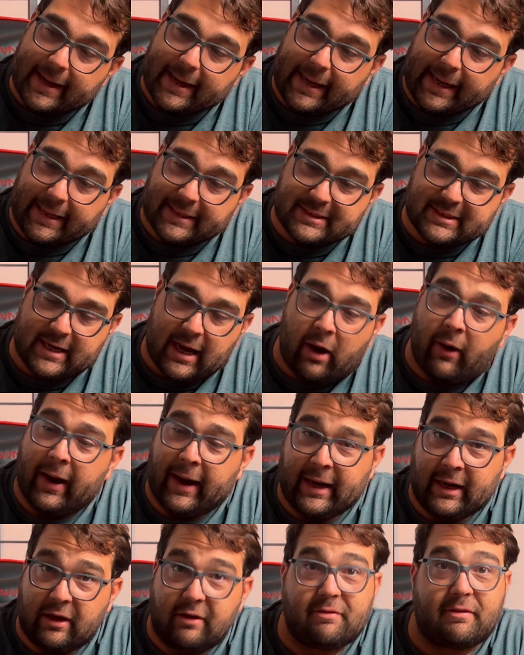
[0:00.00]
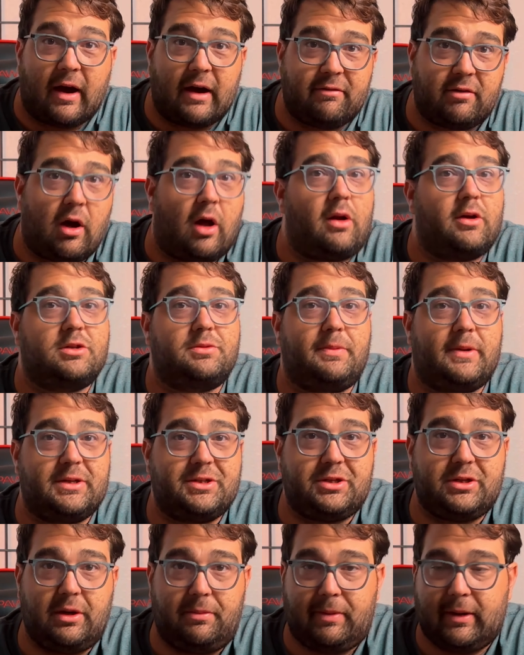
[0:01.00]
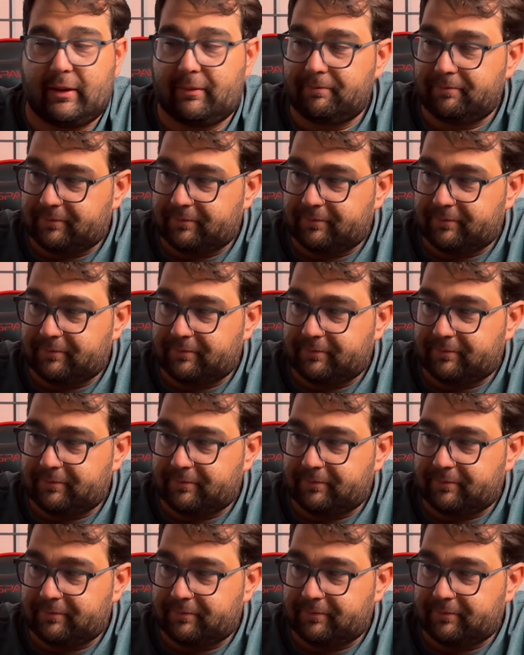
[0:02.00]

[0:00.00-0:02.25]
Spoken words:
It's now $85 plus shipping.